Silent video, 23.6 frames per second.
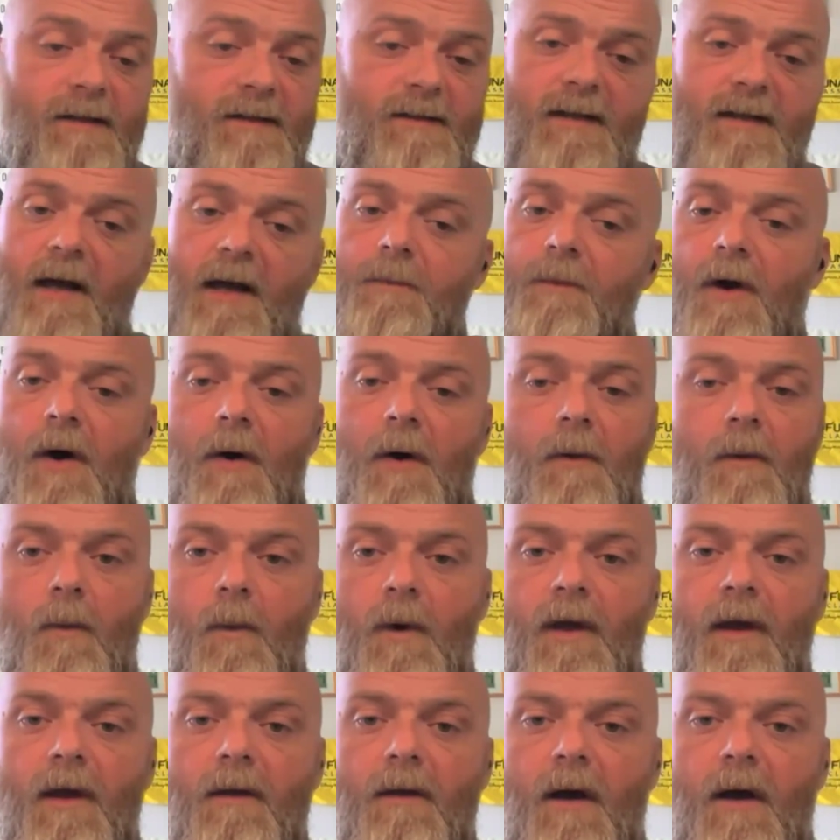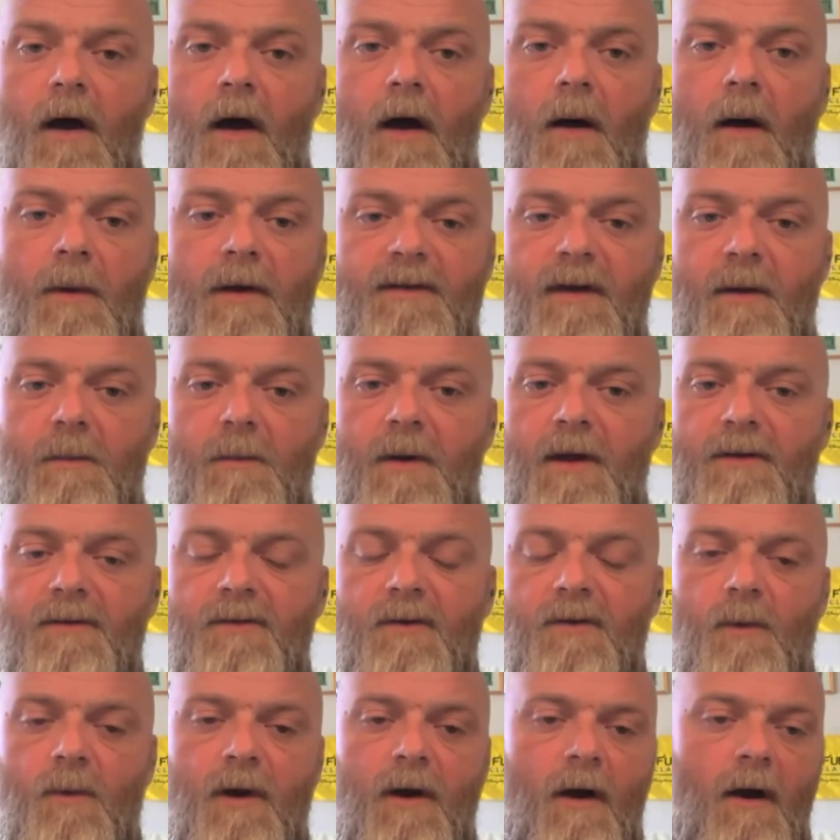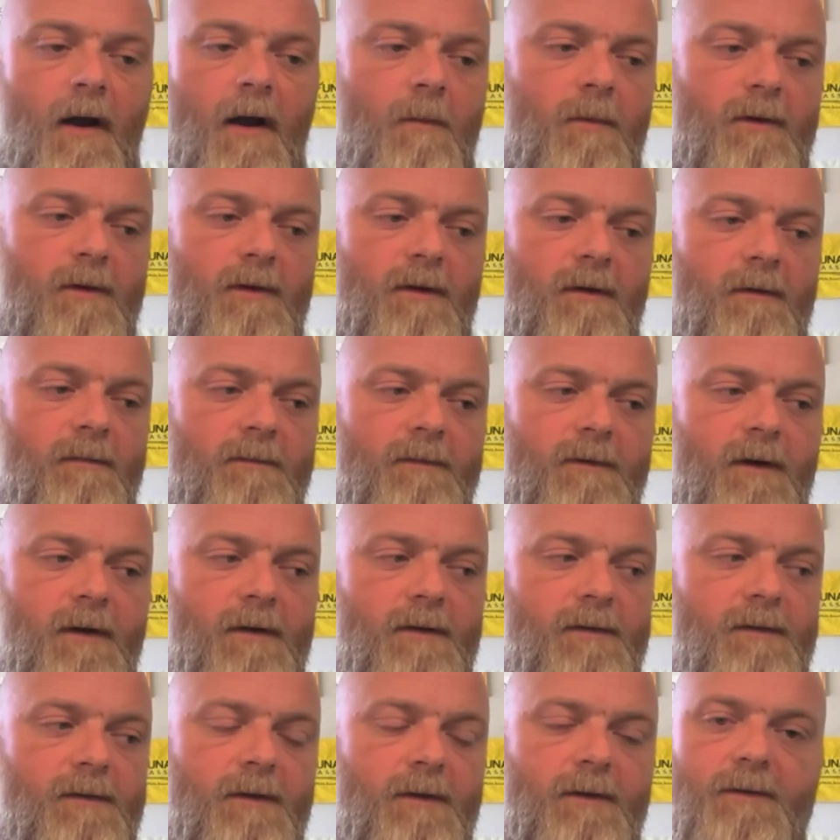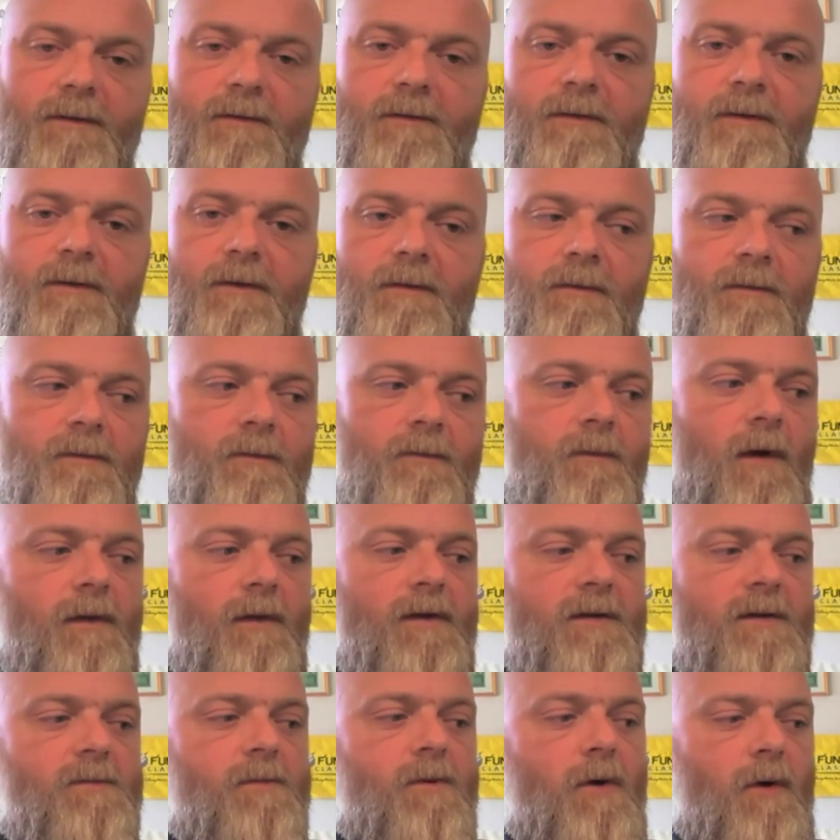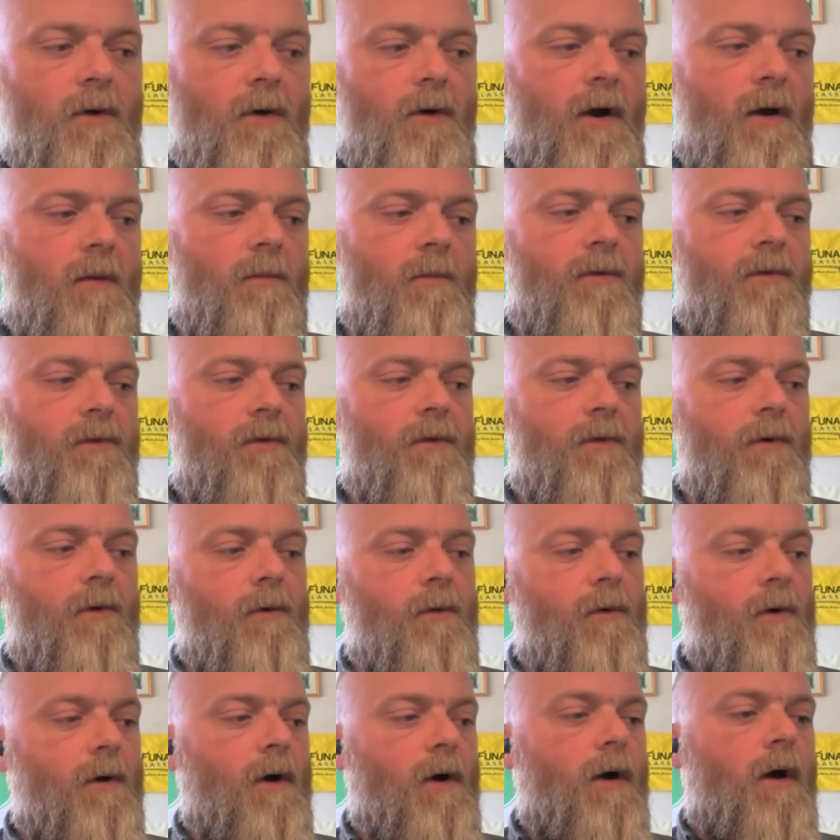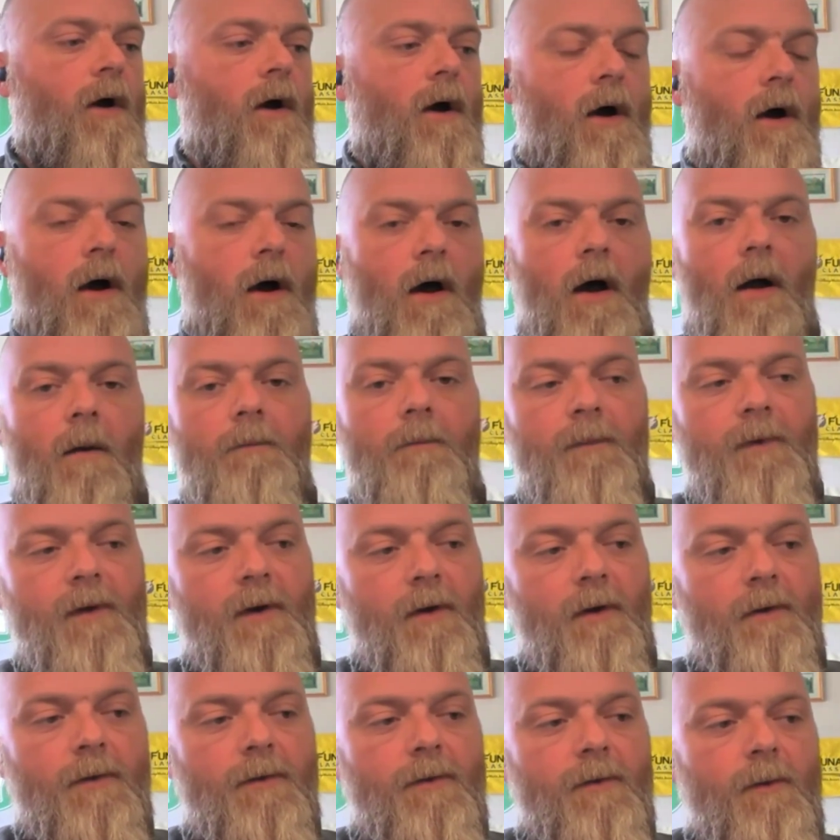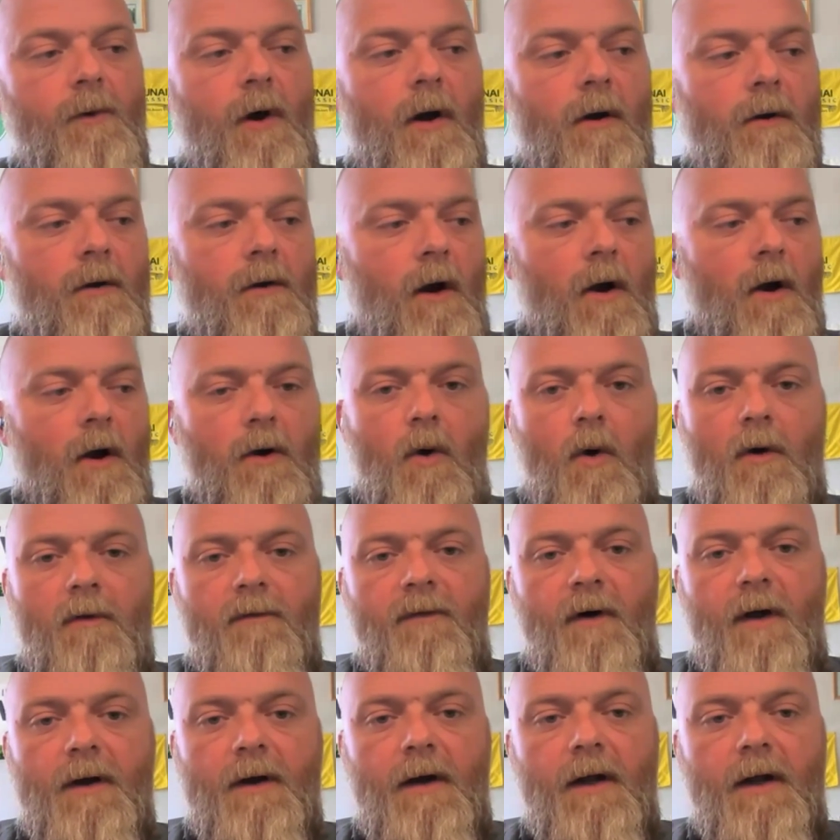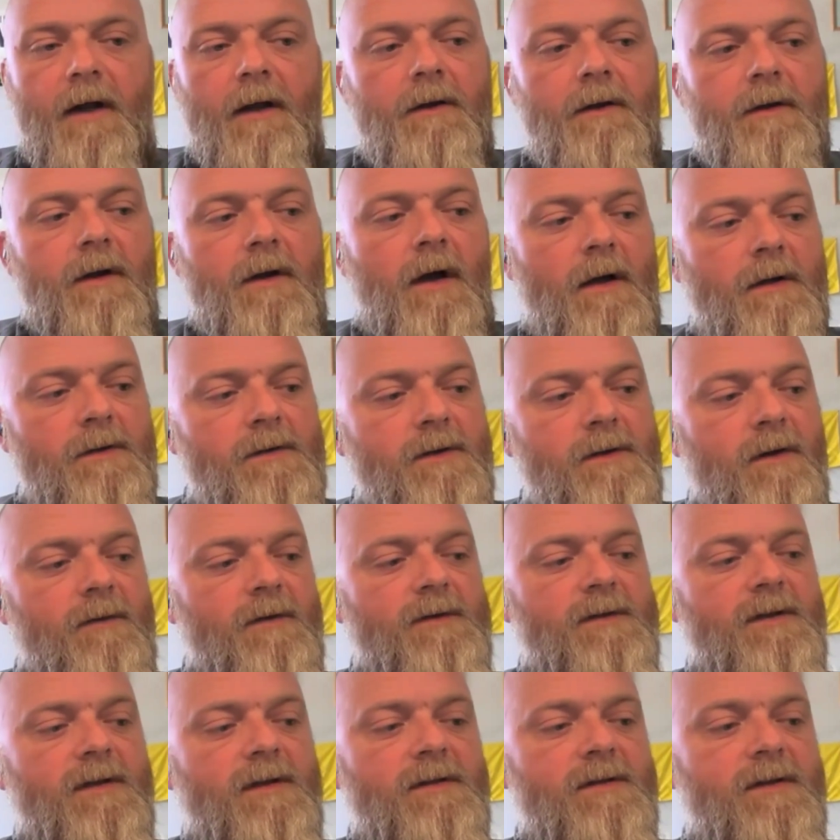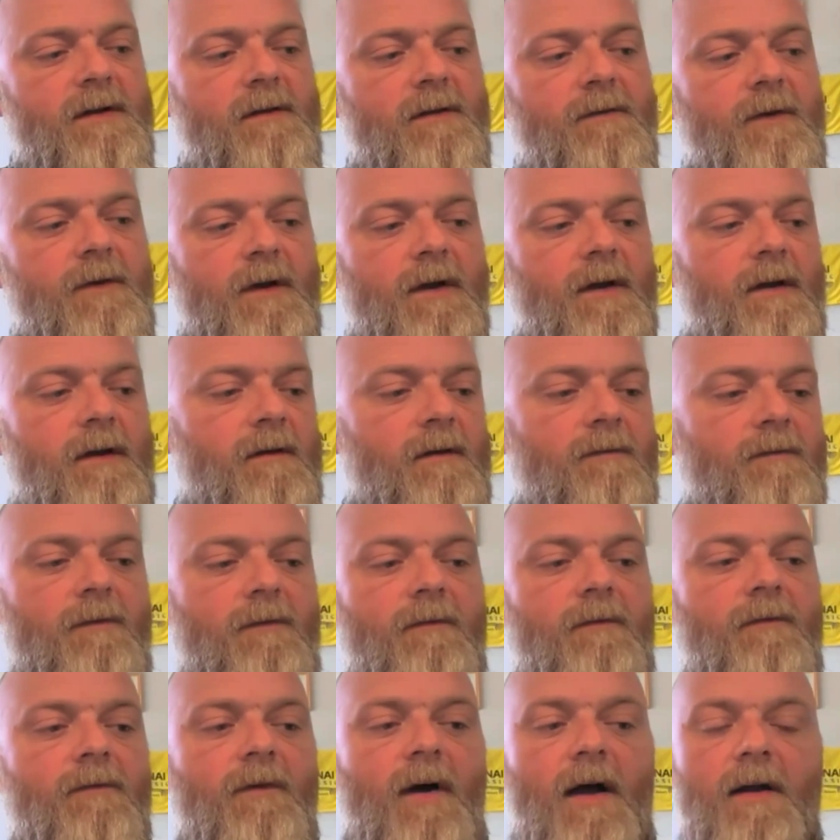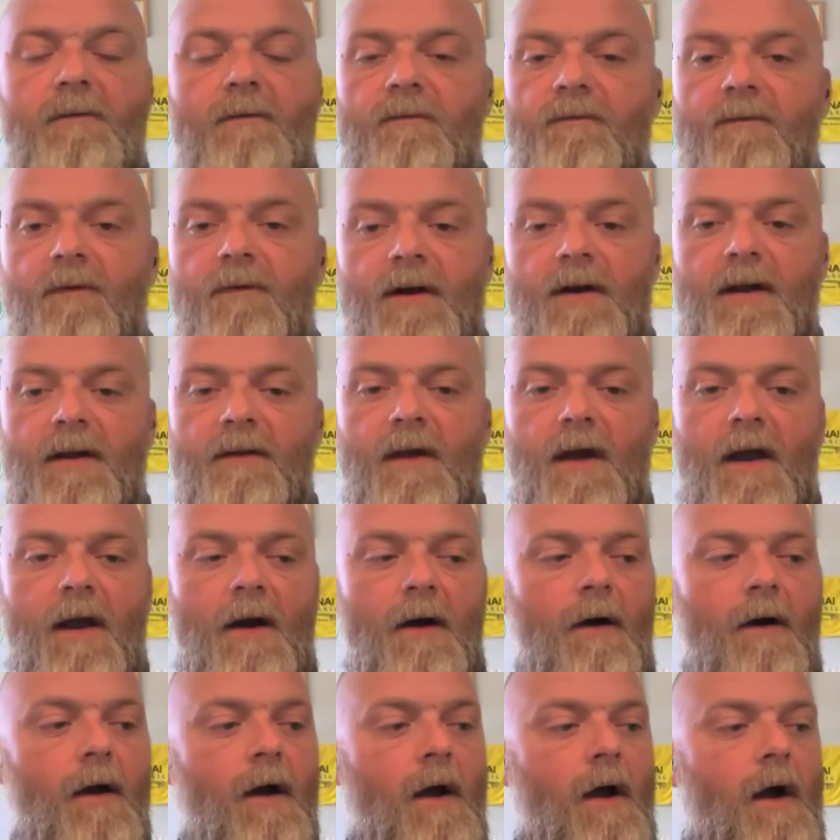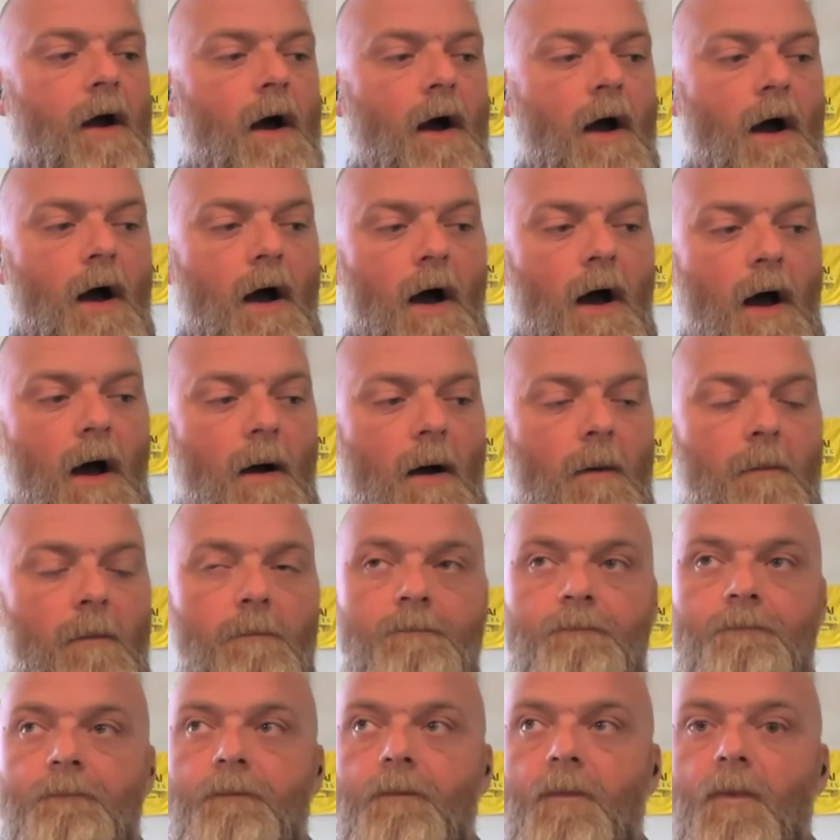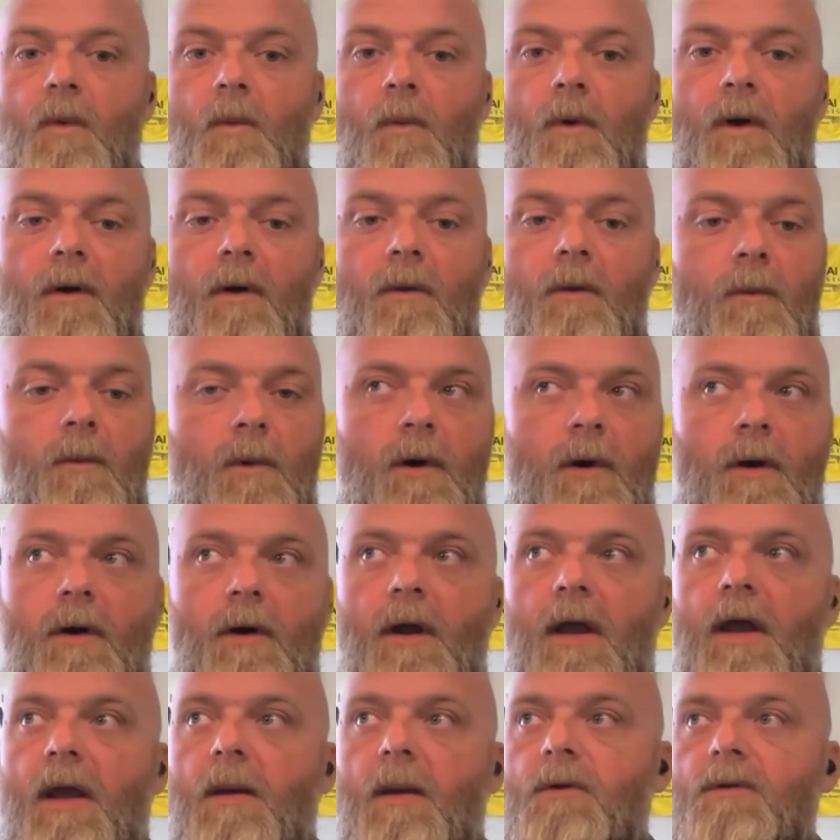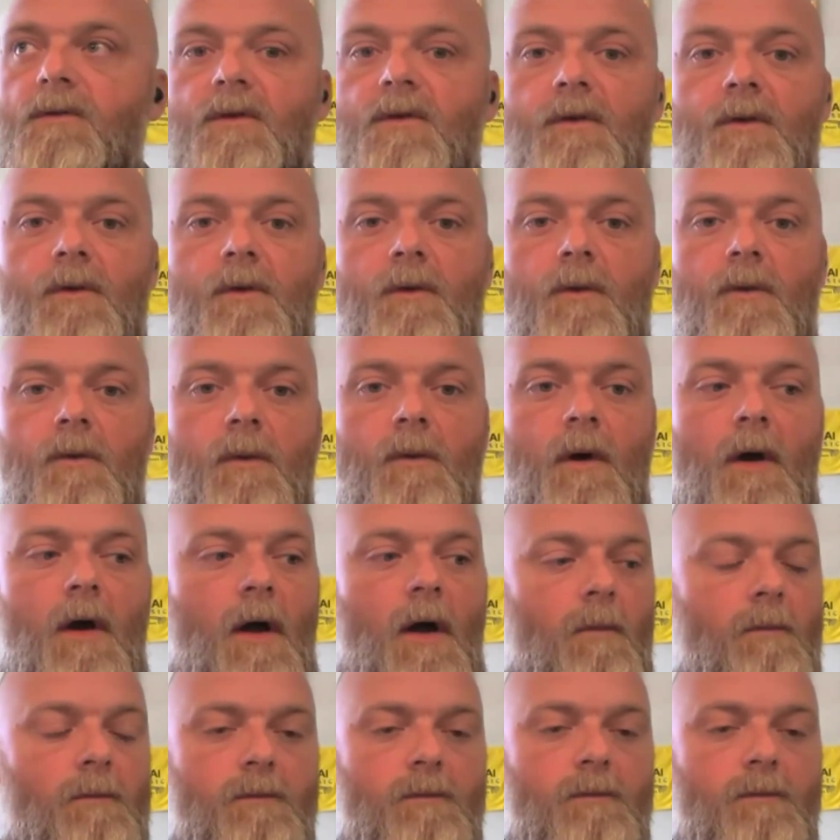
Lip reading: At this time, no. We, as I mentioned, we are able to run this program through, through our core funding services, and if you can find funding there, we're able to